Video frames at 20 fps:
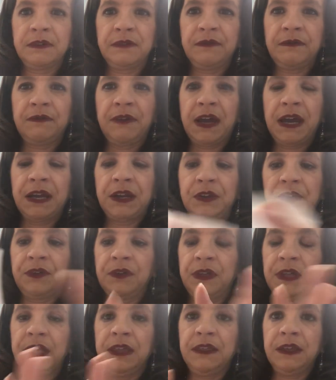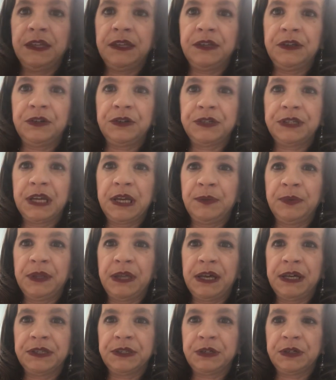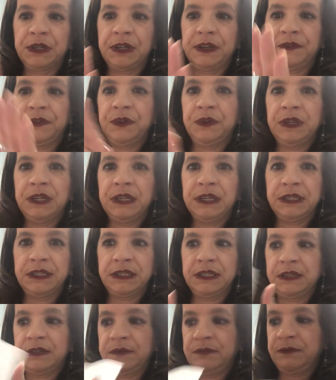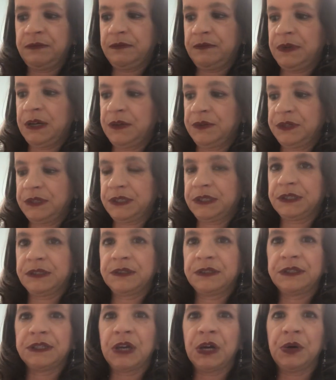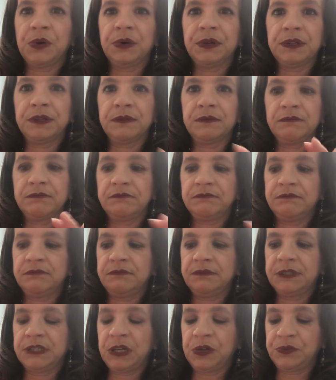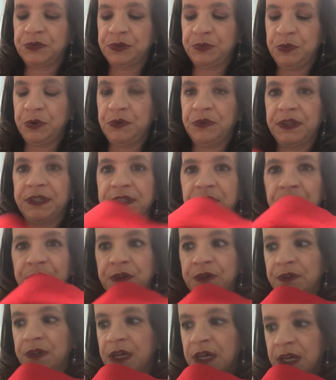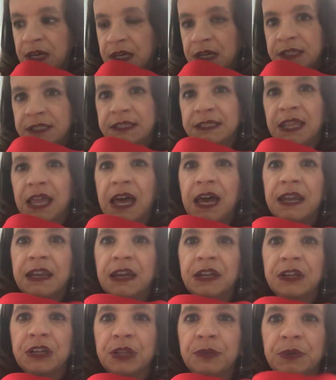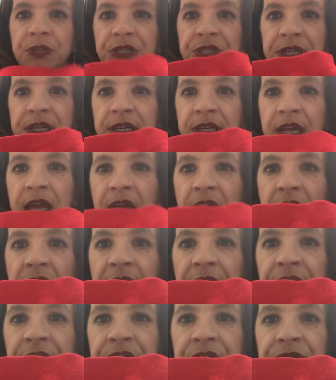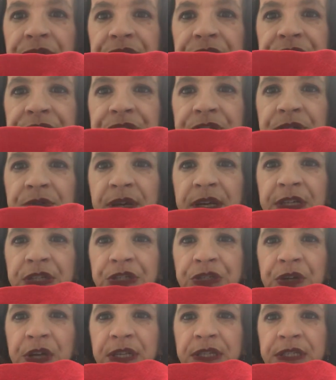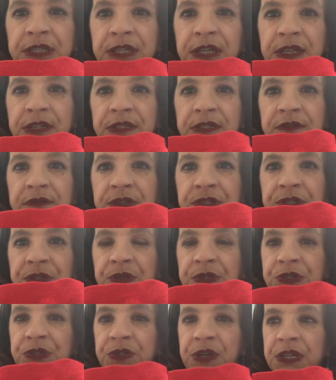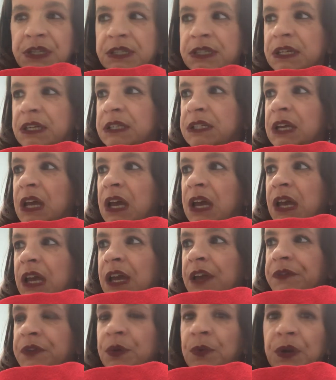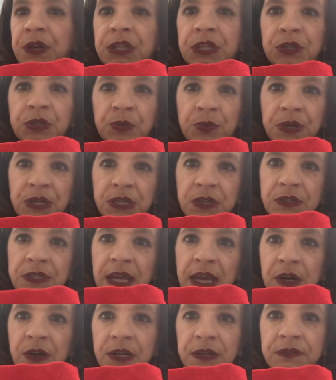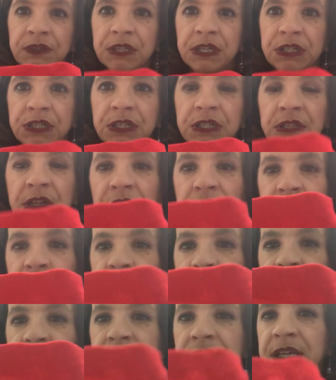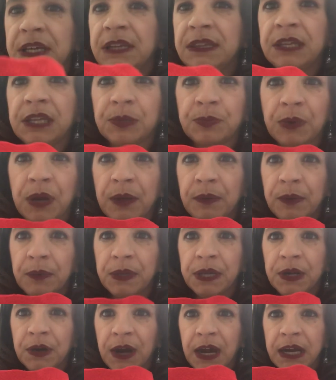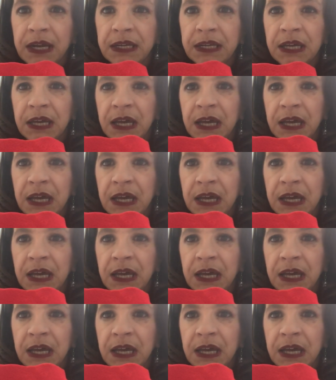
vinyl and then your stabilizer if you need it to be able to sew smoothly, so it'll slide under the machine. And then you'll just do a straight stitch. Just do a straight stitch. If you want to use one of your decorative stitches on your machine, that's probably great.